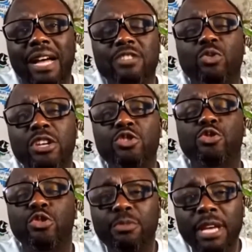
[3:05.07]
that's when you
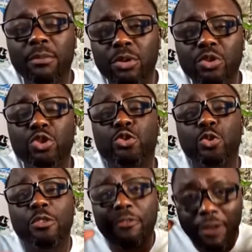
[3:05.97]

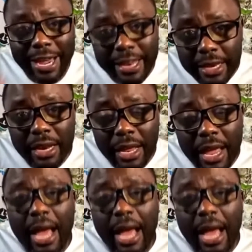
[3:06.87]
should find